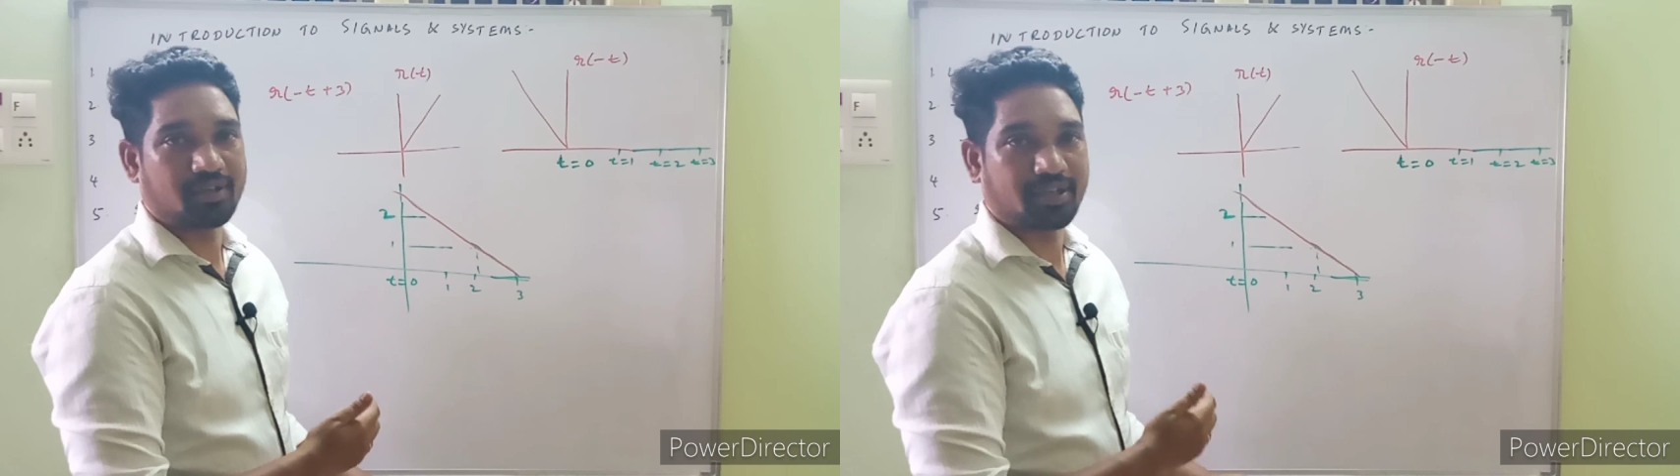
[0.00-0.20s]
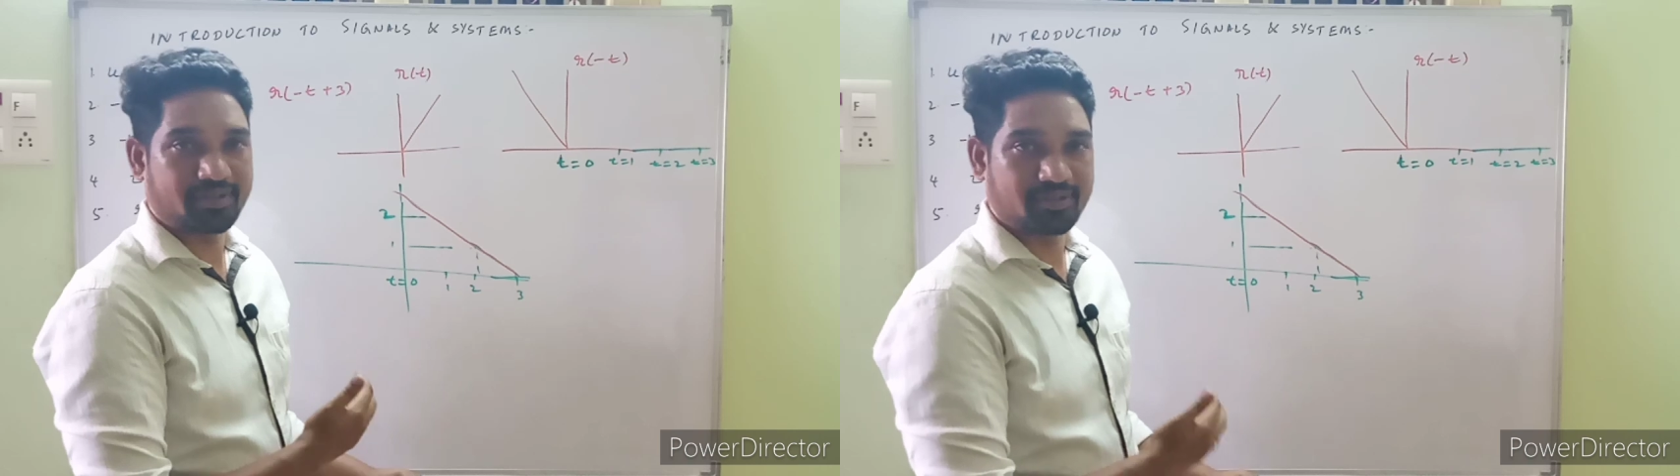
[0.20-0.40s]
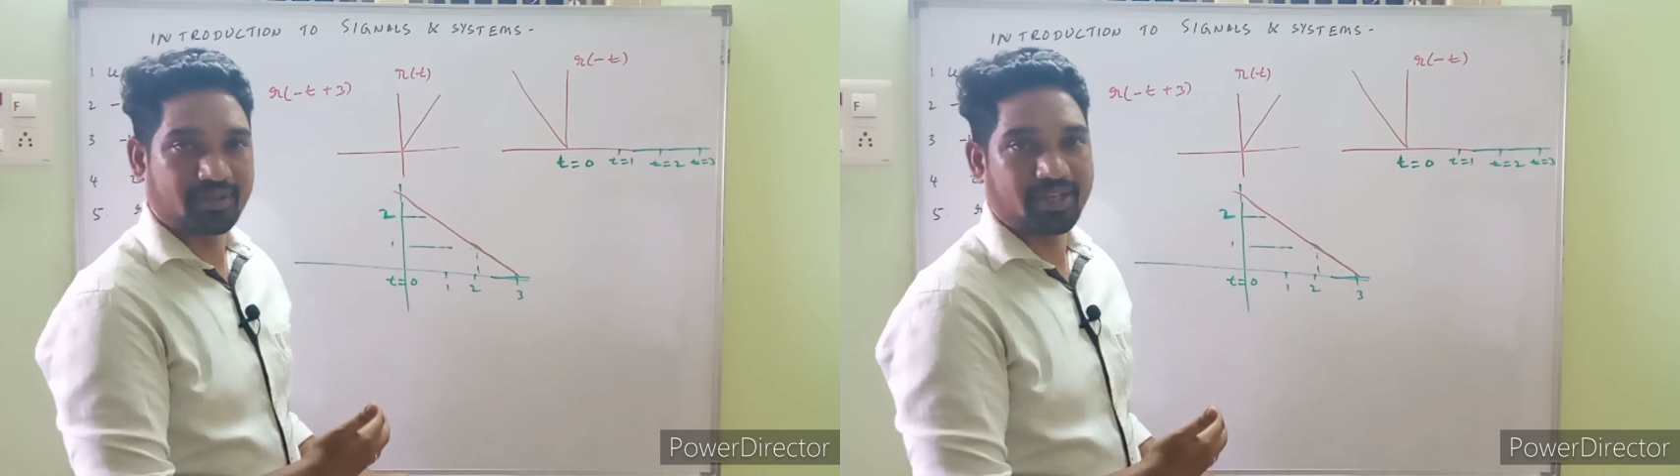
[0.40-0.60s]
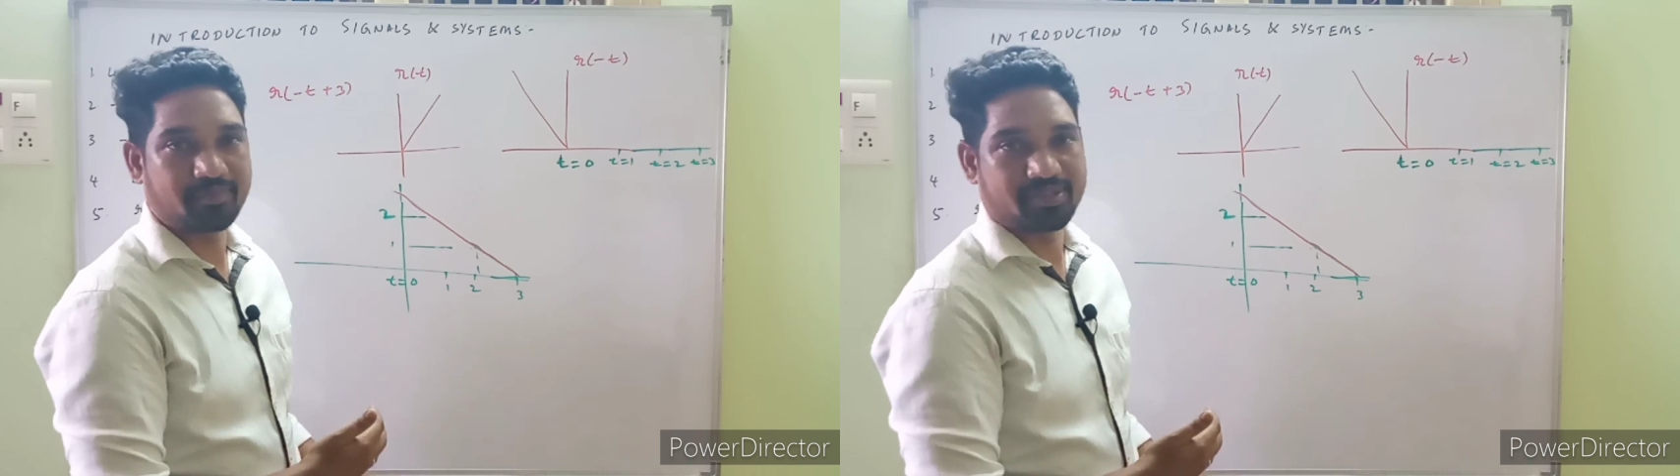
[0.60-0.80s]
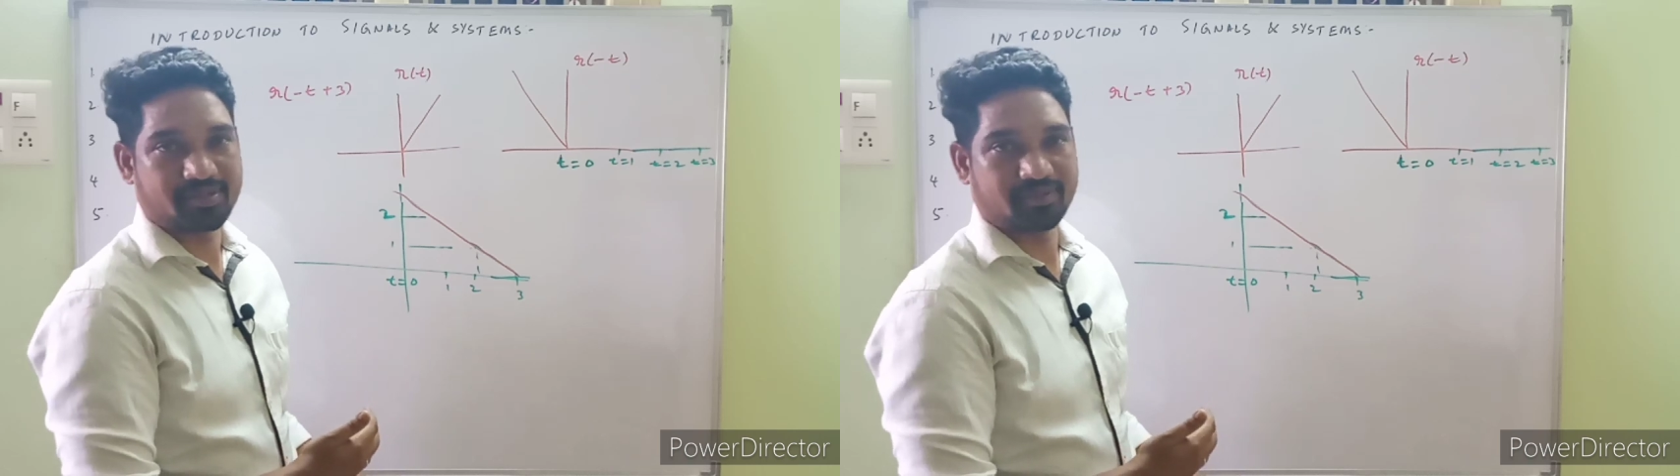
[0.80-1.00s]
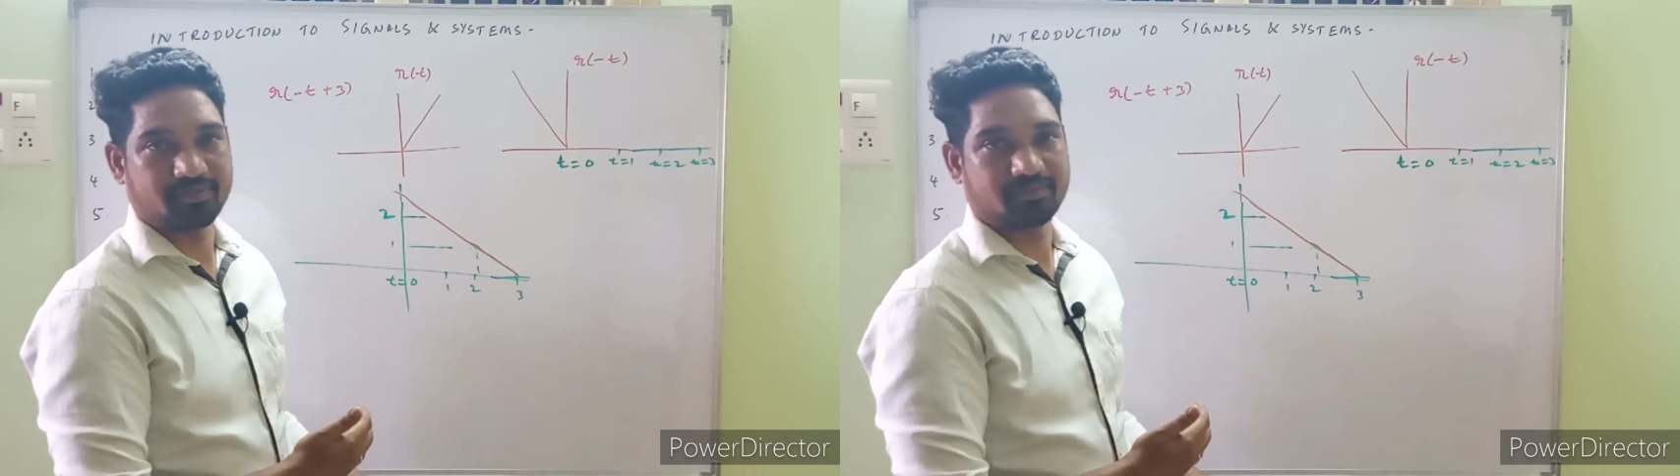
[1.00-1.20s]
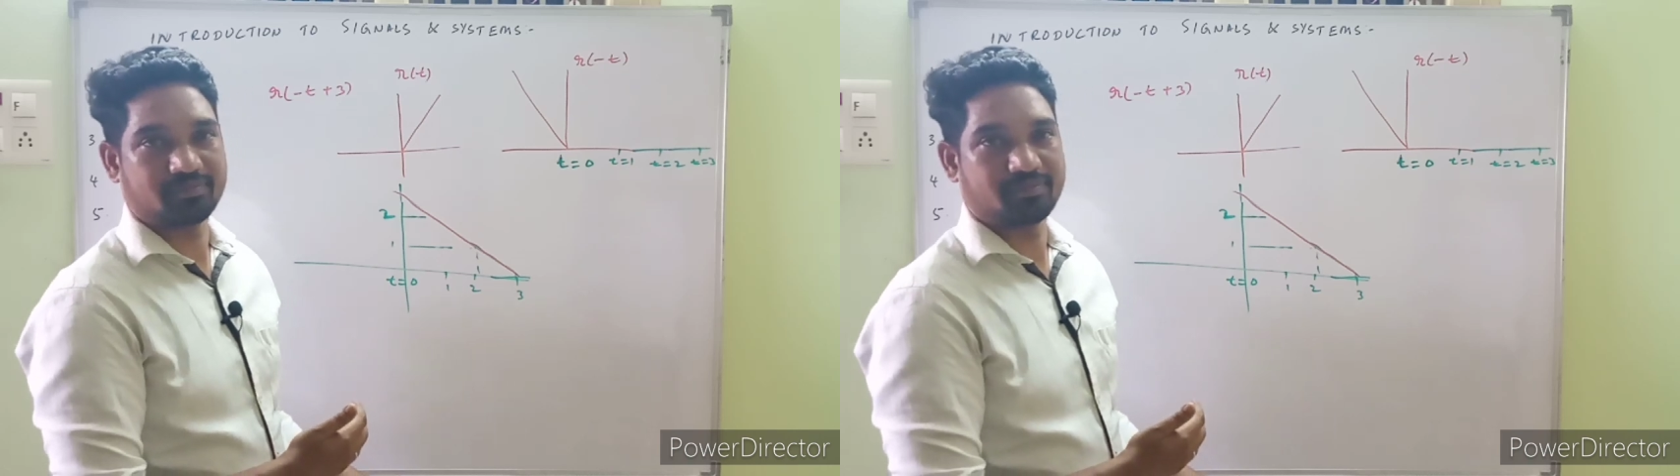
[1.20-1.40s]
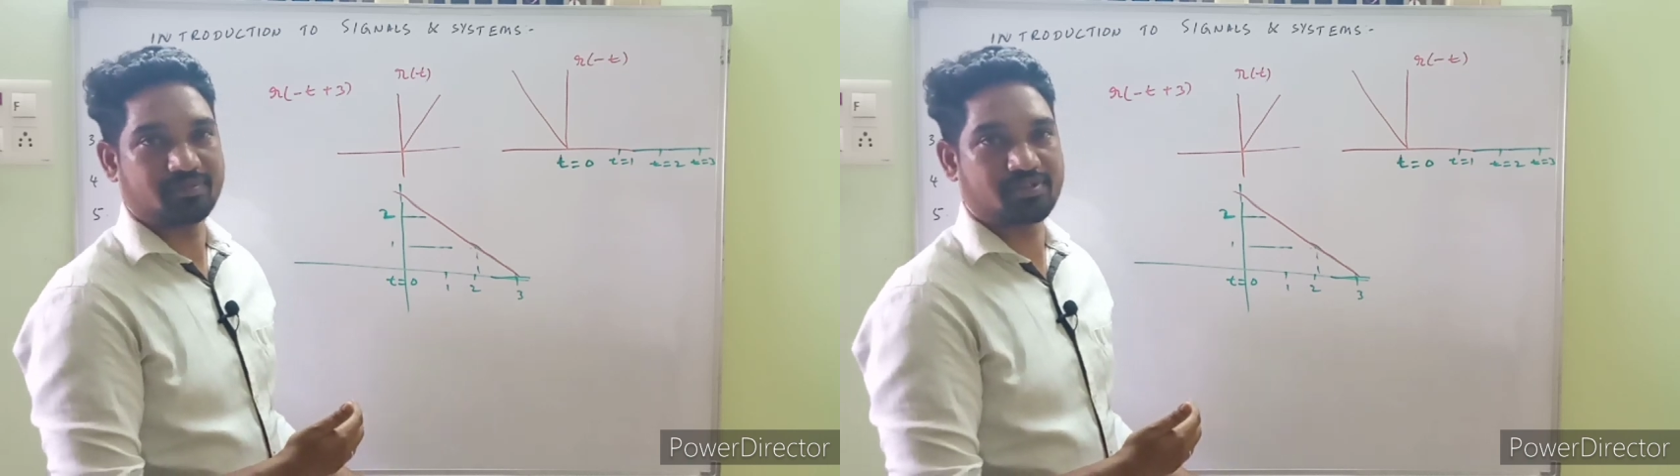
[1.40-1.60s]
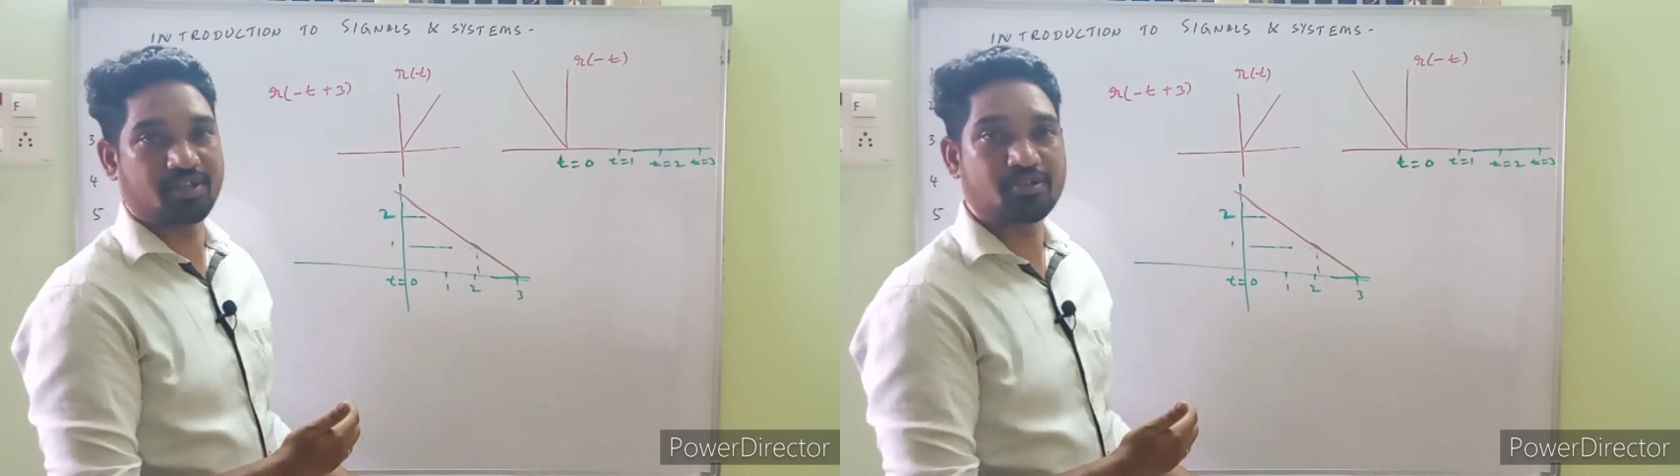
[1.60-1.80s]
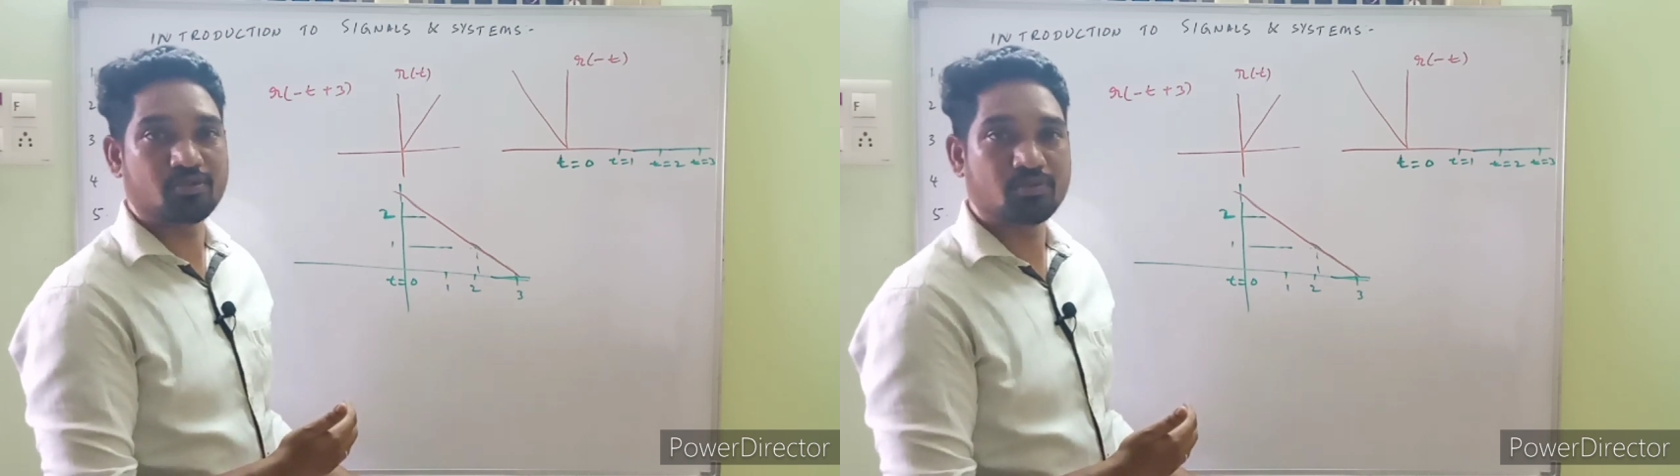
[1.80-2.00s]
hit the like button.
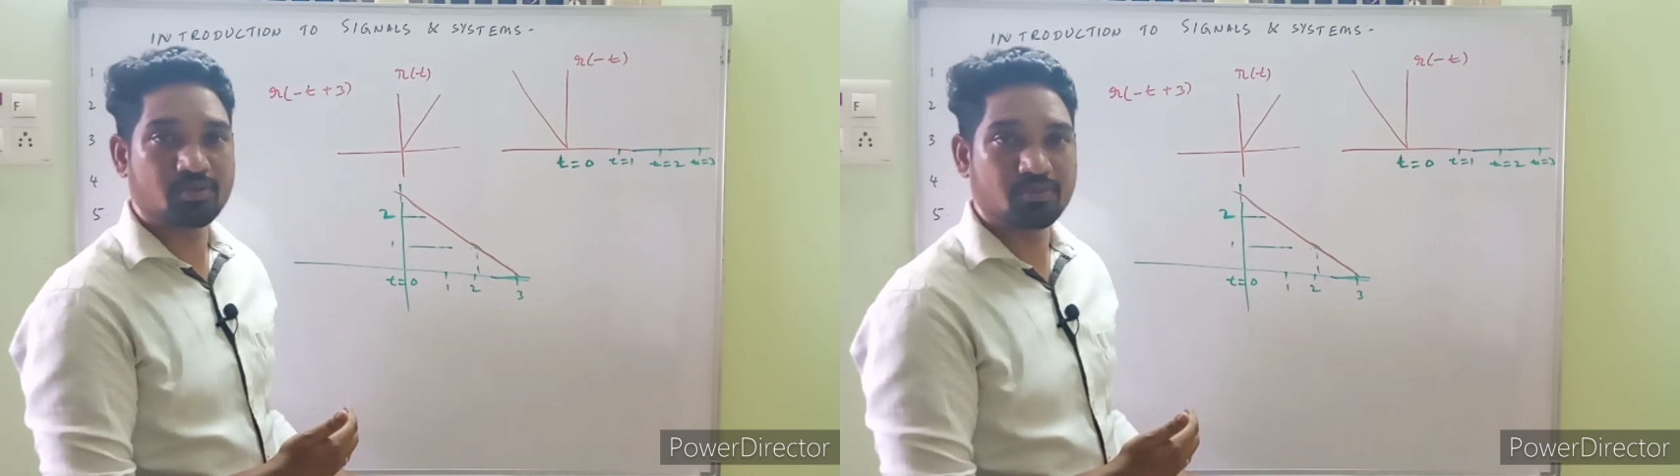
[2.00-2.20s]
Stay tuned to